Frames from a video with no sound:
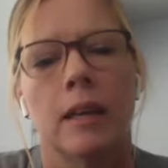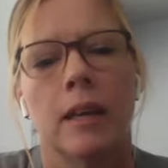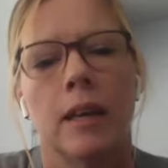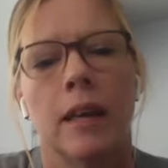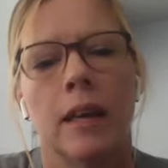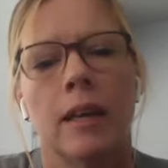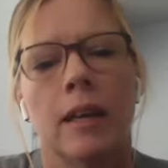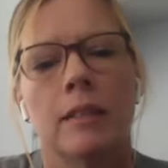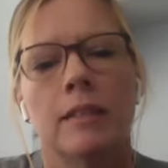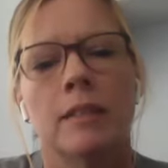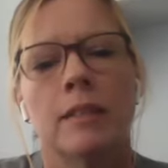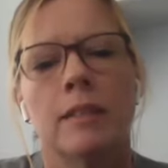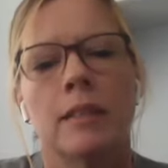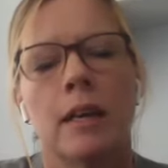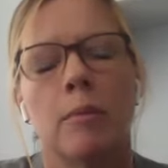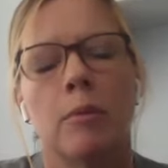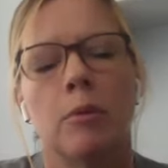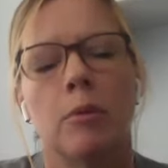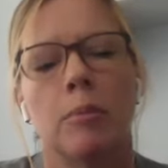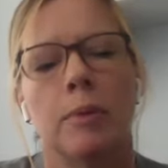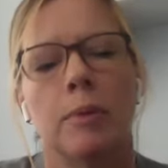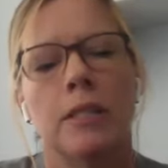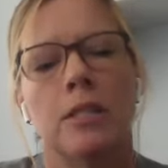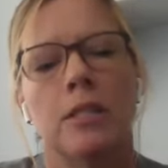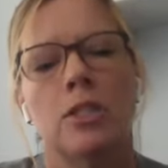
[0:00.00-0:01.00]
And
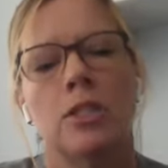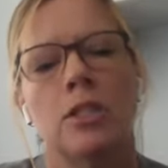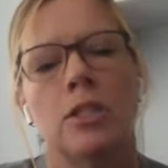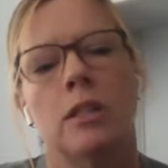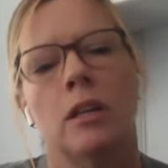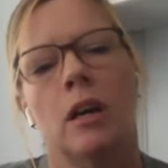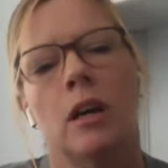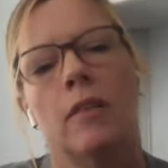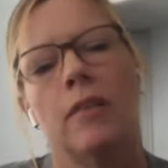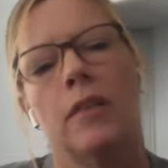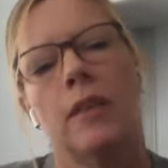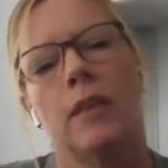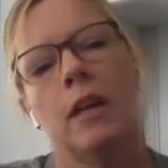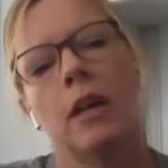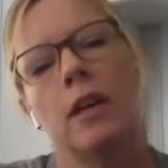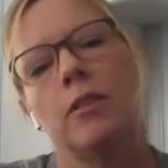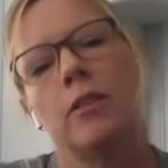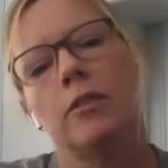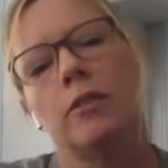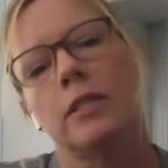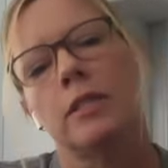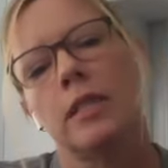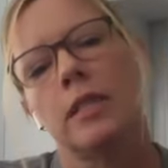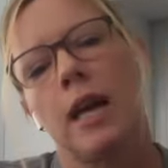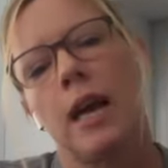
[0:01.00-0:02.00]
double pigeon on the
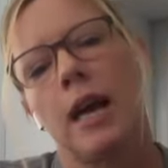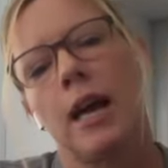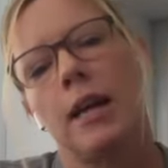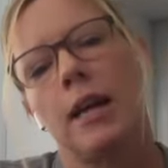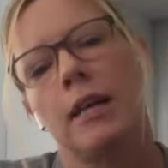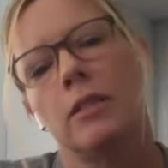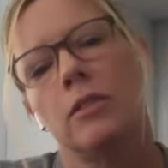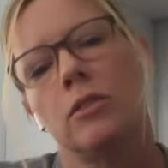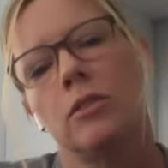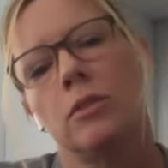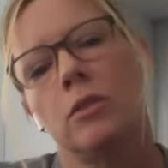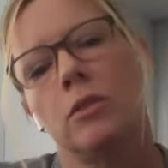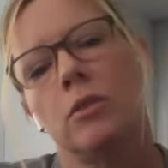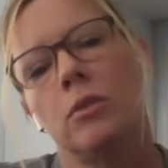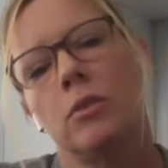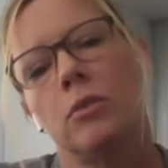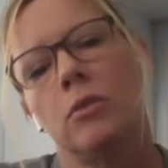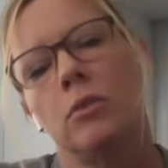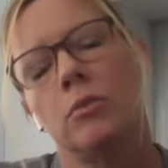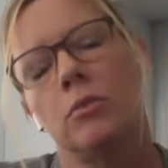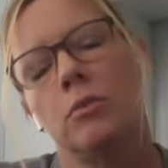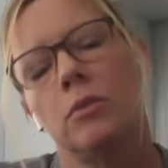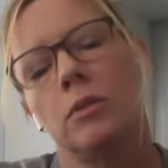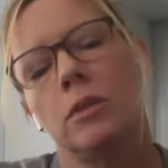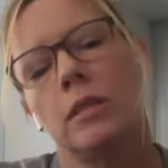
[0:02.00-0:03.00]
other side.
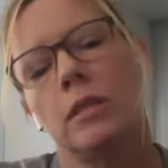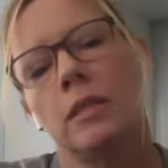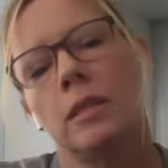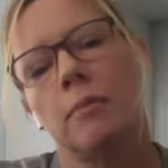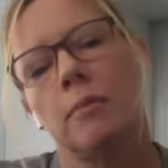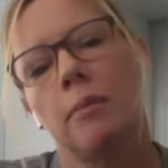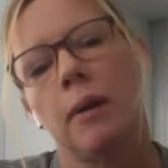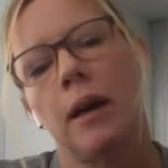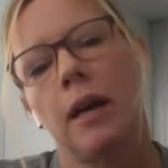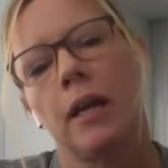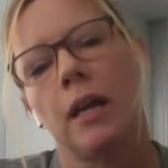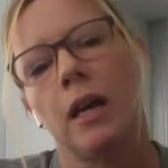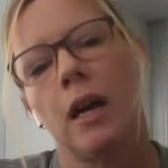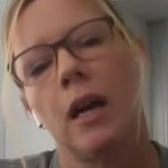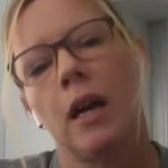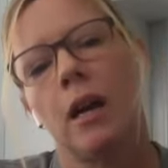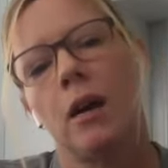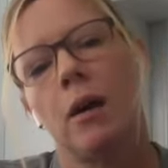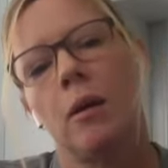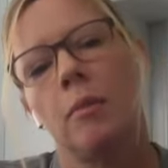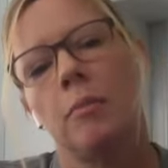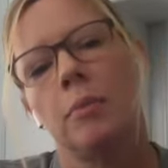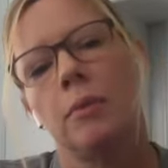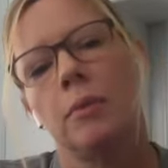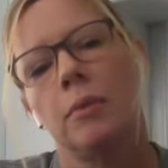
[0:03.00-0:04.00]
So sit back
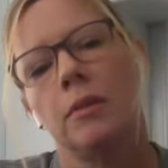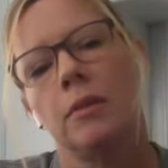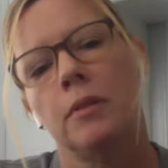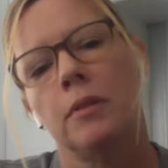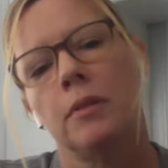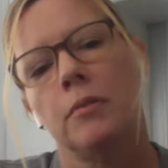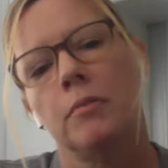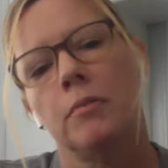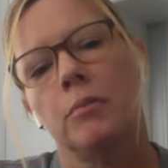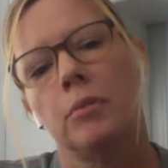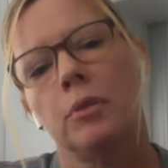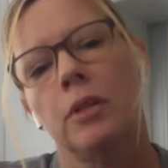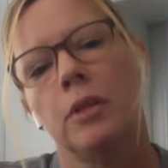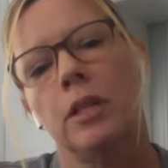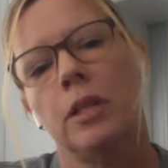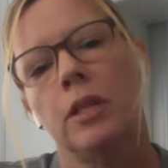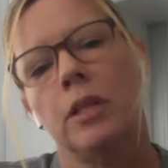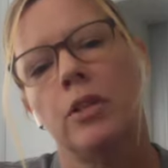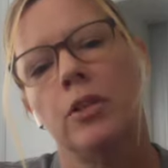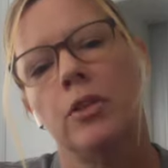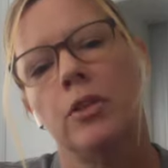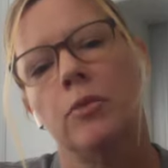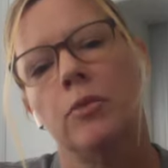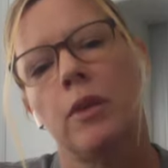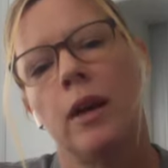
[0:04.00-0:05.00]
up,
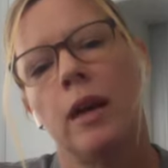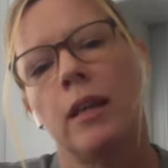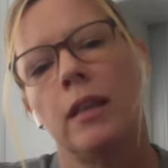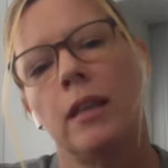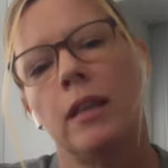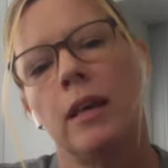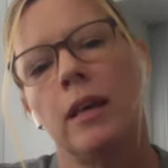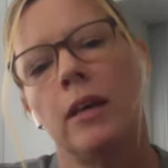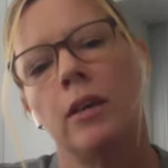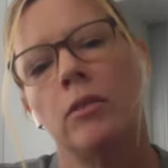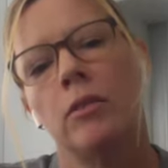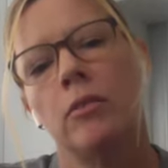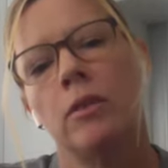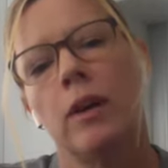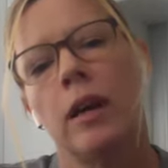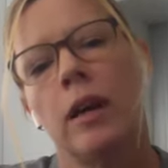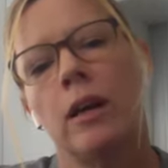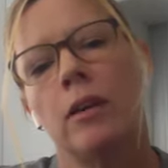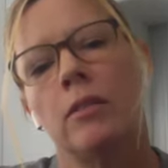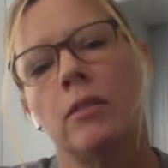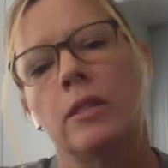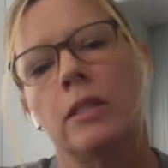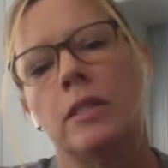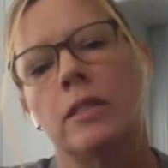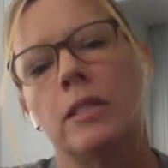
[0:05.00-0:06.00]
bring your right leg
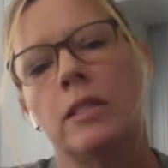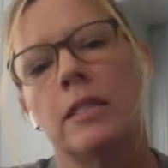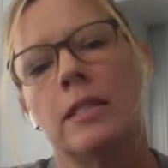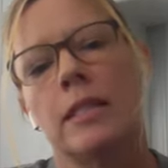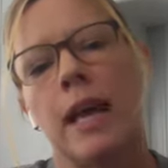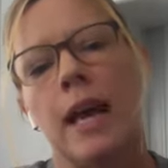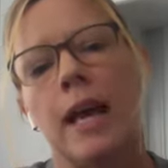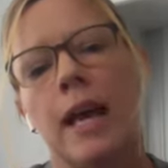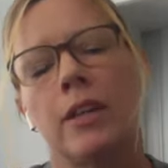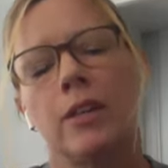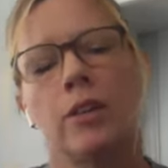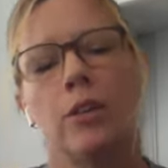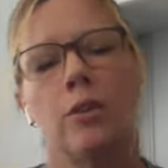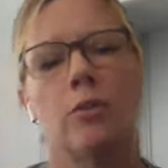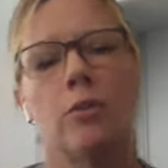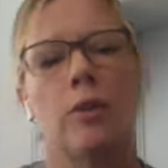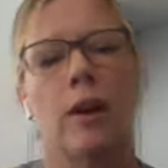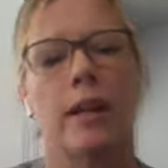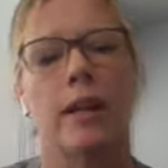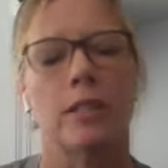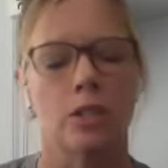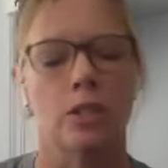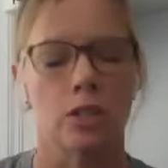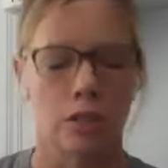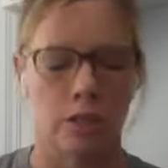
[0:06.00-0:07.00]
around to stack your
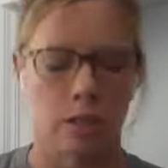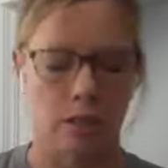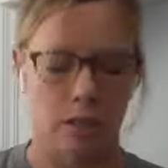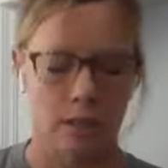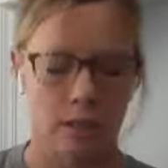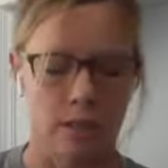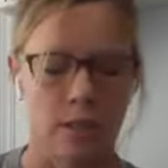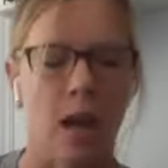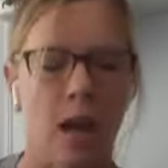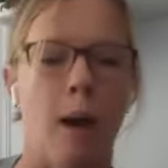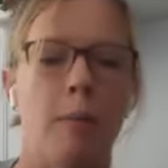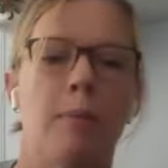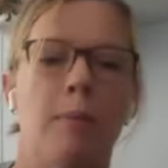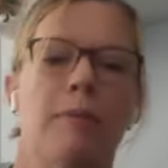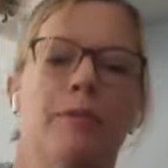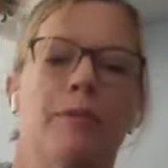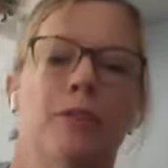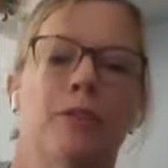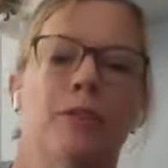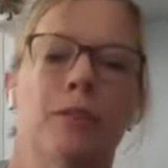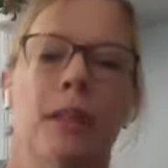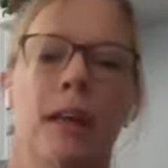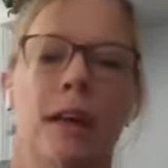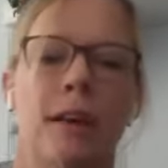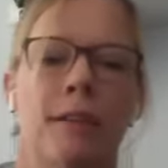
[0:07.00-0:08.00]
right shin on top of
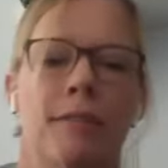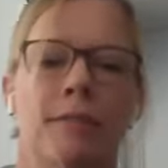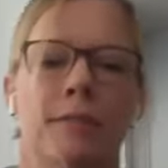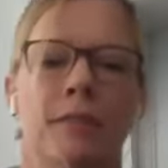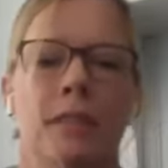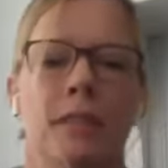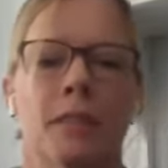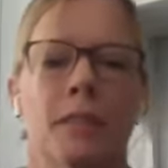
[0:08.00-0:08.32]
your left.